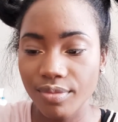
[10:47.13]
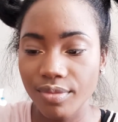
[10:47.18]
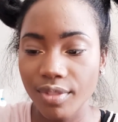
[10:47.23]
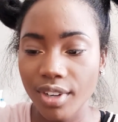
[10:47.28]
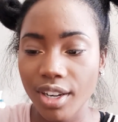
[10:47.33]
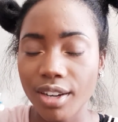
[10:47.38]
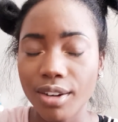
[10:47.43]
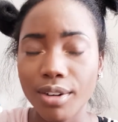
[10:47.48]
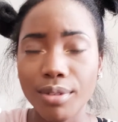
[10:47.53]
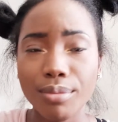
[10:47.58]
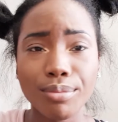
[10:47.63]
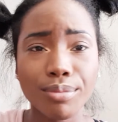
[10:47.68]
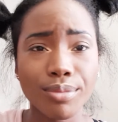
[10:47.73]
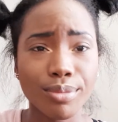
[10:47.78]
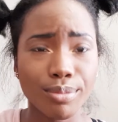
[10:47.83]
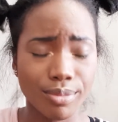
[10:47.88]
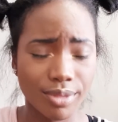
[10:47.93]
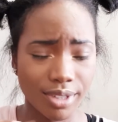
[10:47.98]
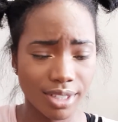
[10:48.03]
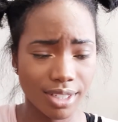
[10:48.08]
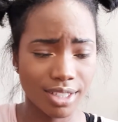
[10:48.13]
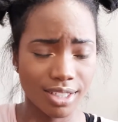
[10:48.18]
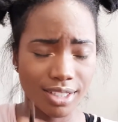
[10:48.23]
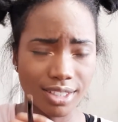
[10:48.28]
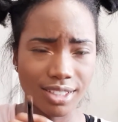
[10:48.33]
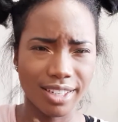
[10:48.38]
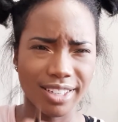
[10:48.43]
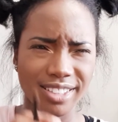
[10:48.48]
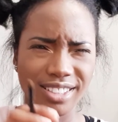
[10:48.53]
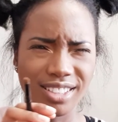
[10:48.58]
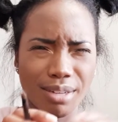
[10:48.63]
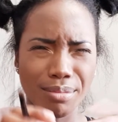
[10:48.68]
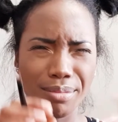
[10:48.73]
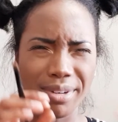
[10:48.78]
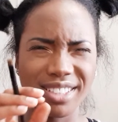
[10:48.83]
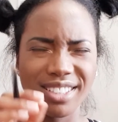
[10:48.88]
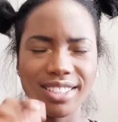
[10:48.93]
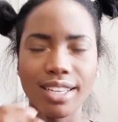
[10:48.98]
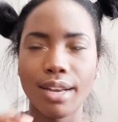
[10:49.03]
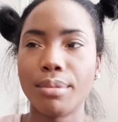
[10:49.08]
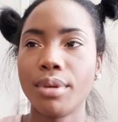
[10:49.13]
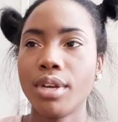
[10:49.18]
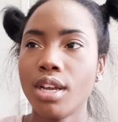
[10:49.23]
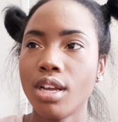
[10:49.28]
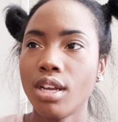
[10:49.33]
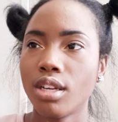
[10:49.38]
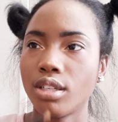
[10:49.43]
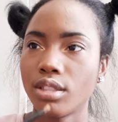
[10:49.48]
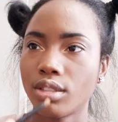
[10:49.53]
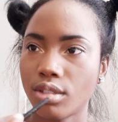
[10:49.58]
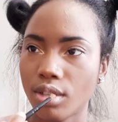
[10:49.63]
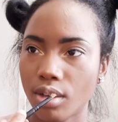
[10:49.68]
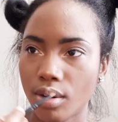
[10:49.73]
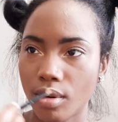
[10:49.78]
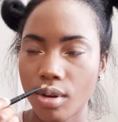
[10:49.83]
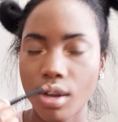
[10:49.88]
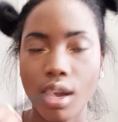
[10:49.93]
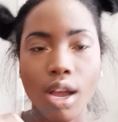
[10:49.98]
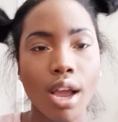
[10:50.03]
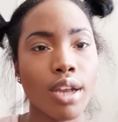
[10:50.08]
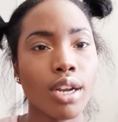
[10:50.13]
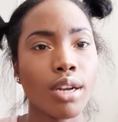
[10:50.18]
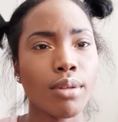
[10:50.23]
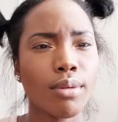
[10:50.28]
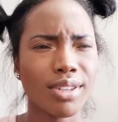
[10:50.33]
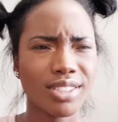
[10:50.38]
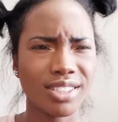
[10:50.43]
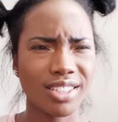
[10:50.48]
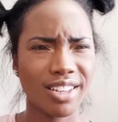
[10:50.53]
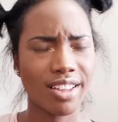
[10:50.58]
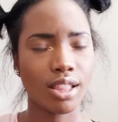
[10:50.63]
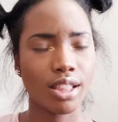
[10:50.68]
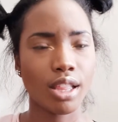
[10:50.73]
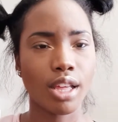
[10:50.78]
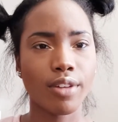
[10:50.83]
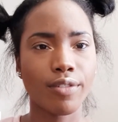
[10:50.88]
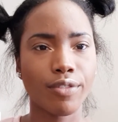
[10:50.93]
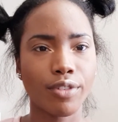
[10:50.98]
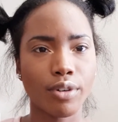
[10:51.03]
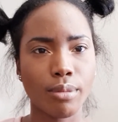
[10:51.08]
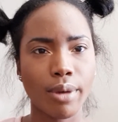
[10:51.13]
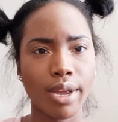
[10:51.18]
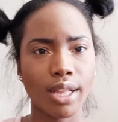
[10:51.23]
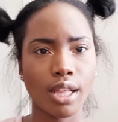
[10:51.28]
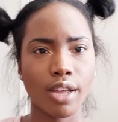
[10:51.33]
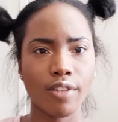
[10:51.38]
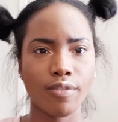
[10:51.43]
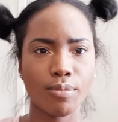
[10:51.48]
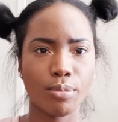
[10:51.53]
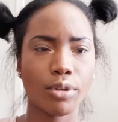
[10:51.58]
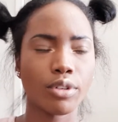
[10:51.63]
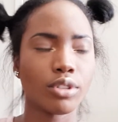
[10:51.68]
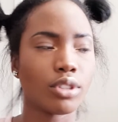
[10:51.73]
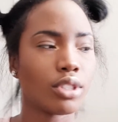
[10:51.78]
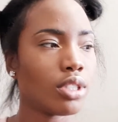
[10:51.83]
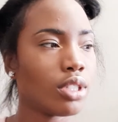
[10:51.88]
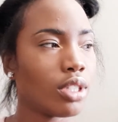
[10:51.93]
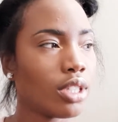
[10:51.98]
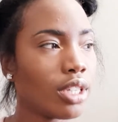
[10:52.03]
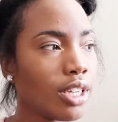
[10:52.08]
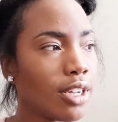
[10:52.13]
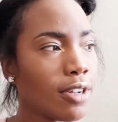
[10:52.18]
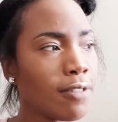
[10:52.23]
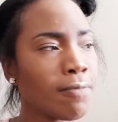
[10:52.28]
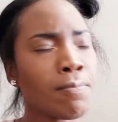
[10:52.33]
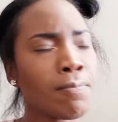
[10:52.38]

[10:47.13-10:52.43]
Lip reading: And it's, like, step by step. So, and I'm not saying, like, for my life personally.